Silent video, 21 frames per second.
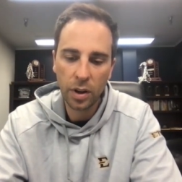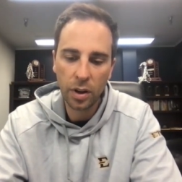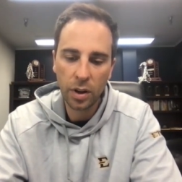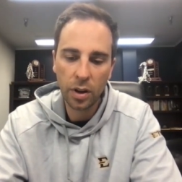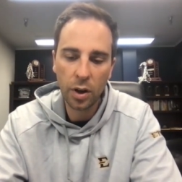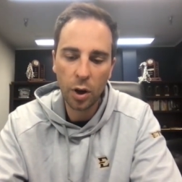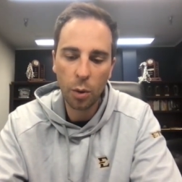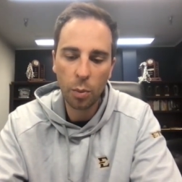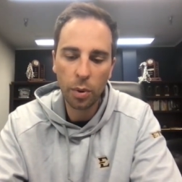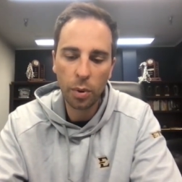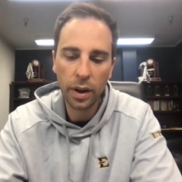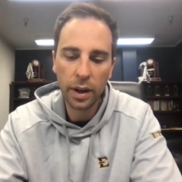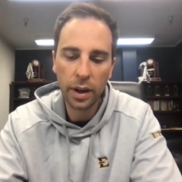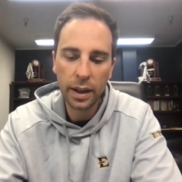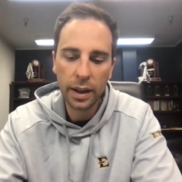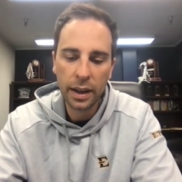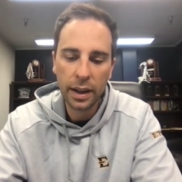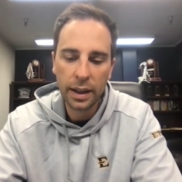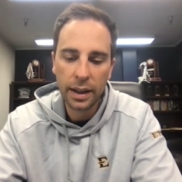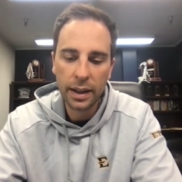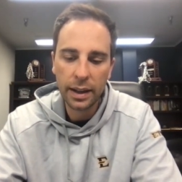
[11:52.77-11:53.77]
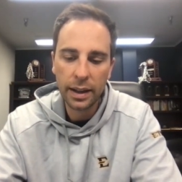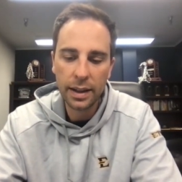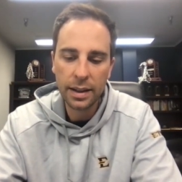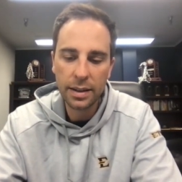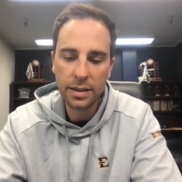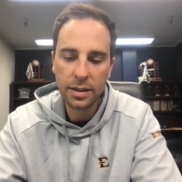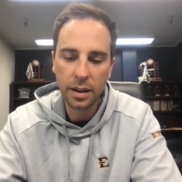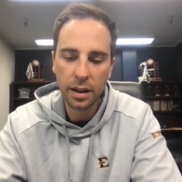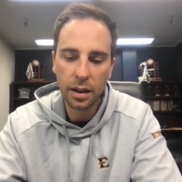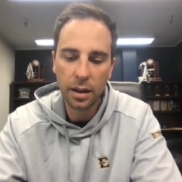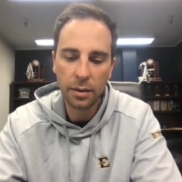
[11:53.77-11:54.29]
you know but
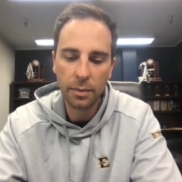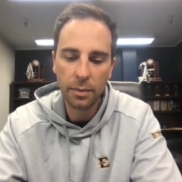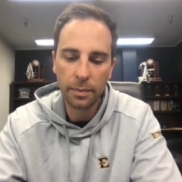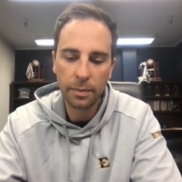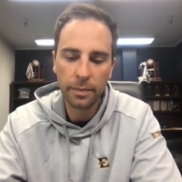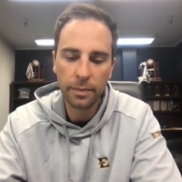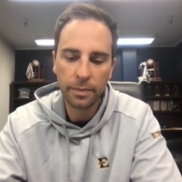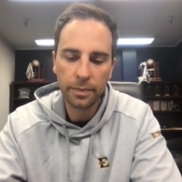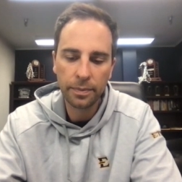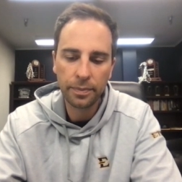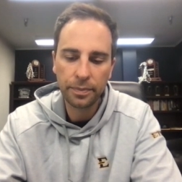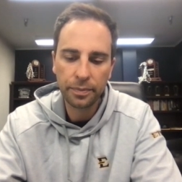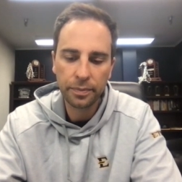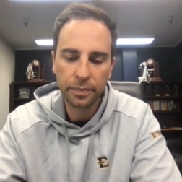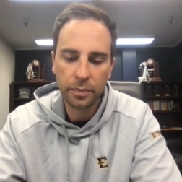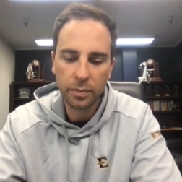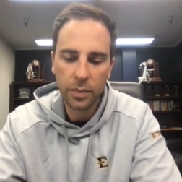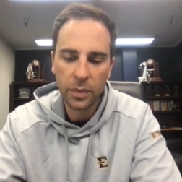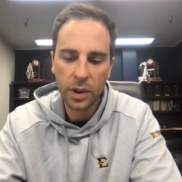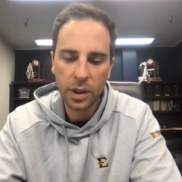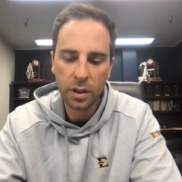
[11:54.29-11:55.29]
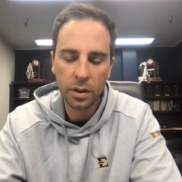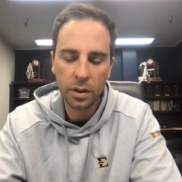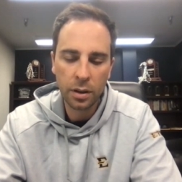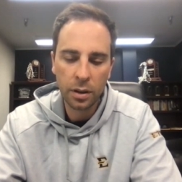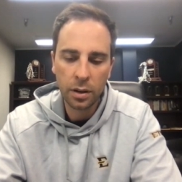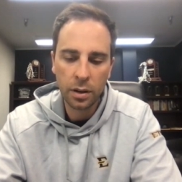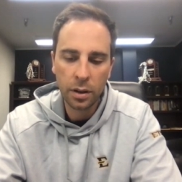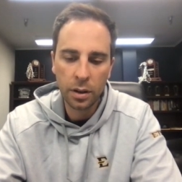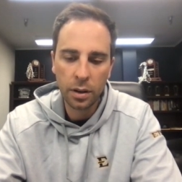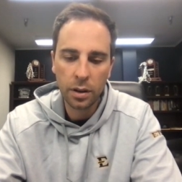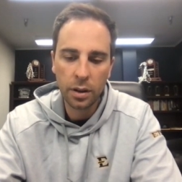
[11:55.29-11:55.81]
it's um
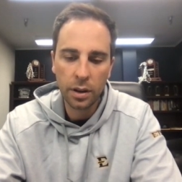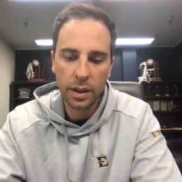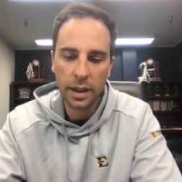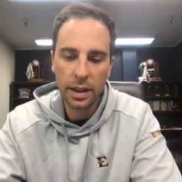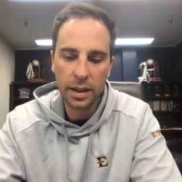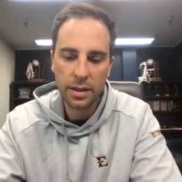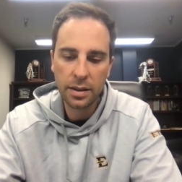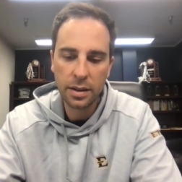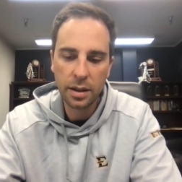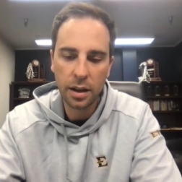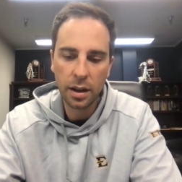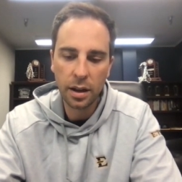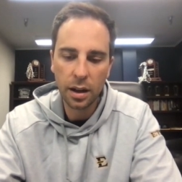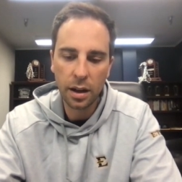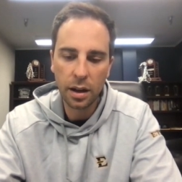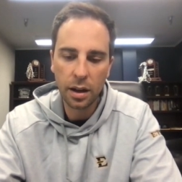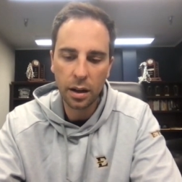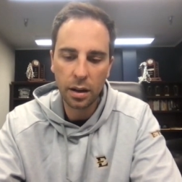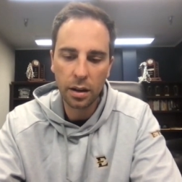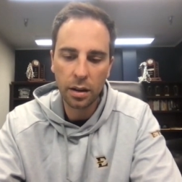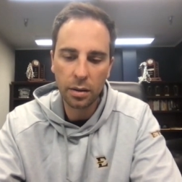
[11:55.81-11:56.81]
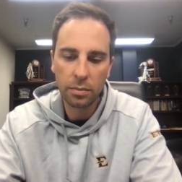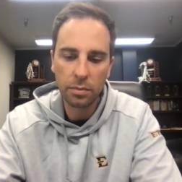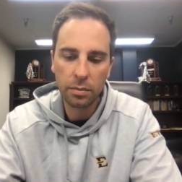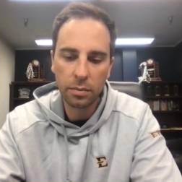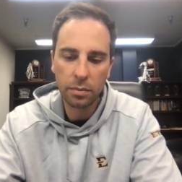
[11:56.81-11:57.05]
it's uh